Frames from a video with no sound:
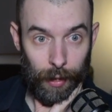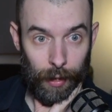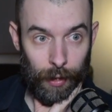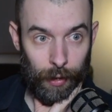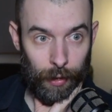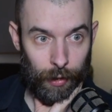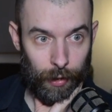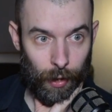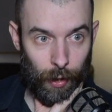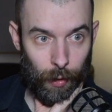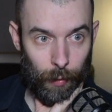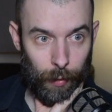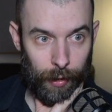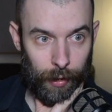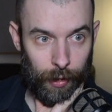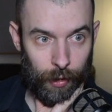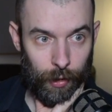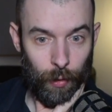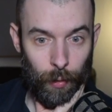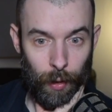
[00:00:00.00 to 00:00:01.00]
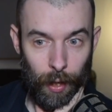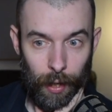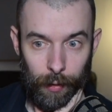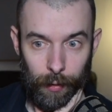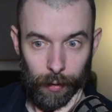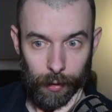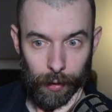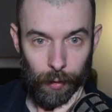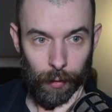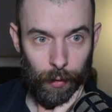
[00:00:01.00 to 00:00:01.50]
So it's
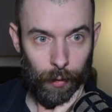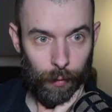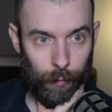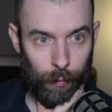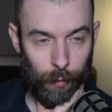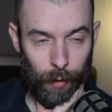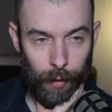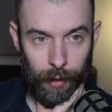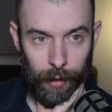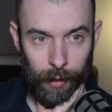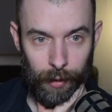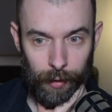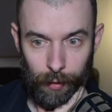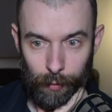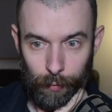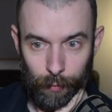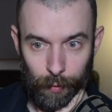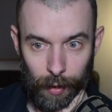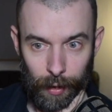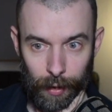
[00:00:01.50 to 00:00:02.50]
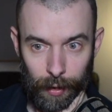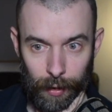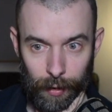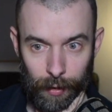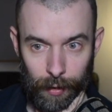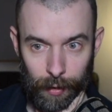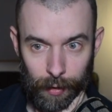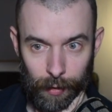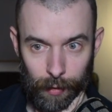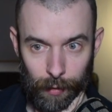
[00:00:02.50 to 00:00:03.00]
200 euro for the
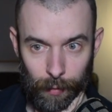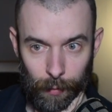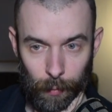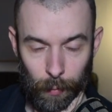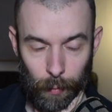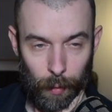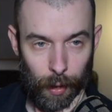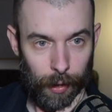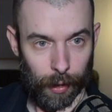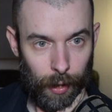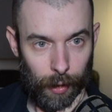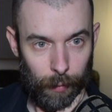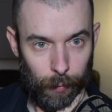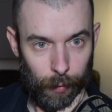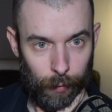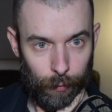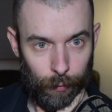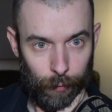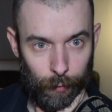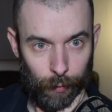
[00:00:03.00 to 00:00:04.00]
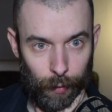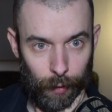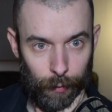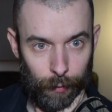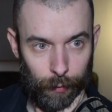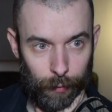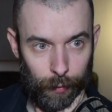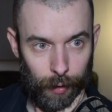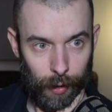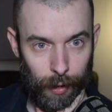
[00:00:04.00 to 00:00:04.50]
interface,
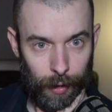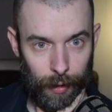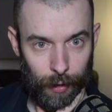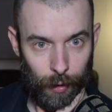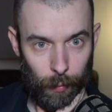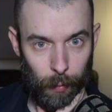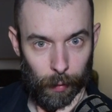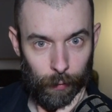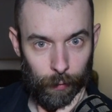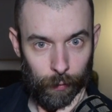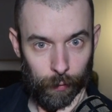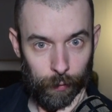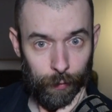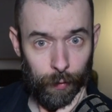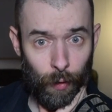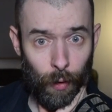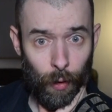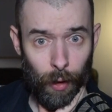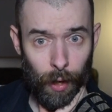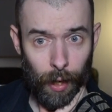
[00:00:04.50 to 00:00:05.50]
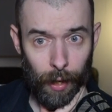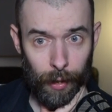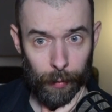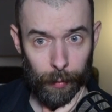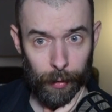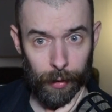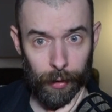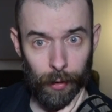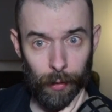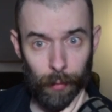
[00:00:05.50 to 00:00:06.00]
150. So we're
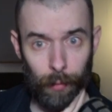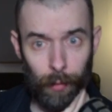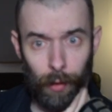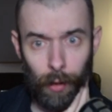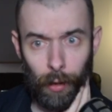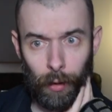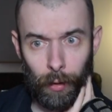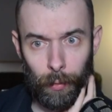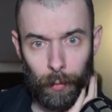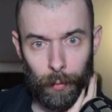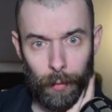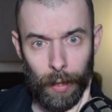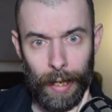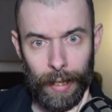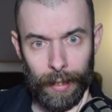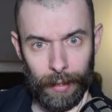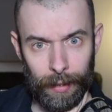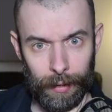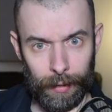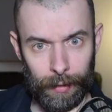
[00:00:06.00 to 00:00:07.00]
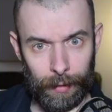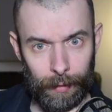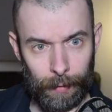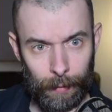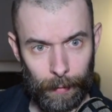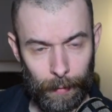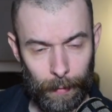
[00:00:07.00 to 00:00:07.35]
400 euro already.